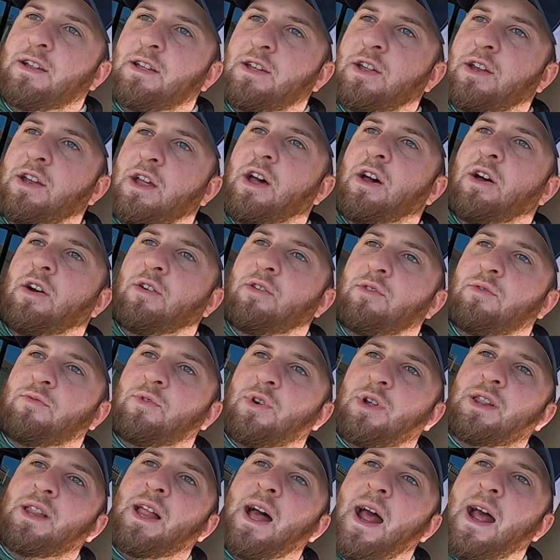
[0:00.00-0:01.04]
you know,
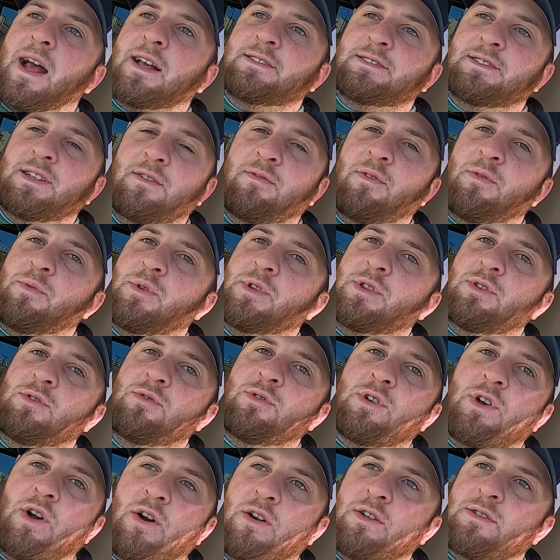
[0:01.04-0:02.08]
relaxed even with
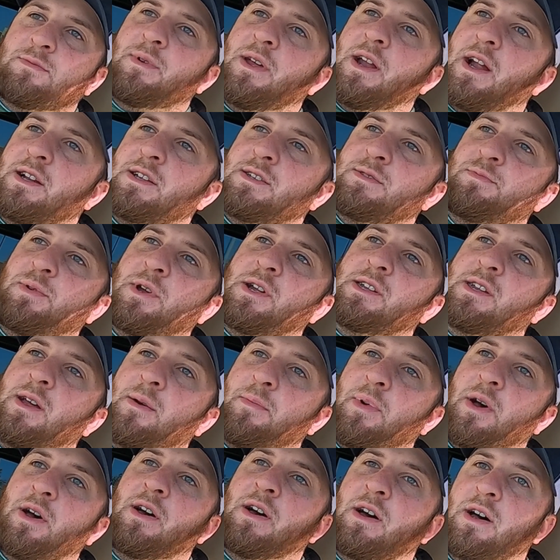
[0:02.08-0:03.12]
new cars, man. I just picked
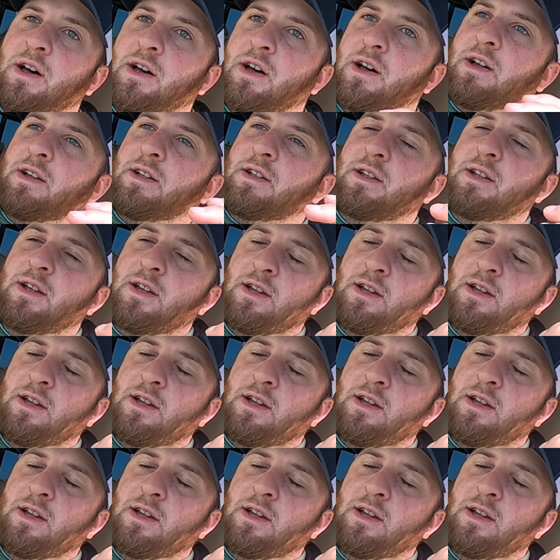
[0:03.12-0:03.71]
up a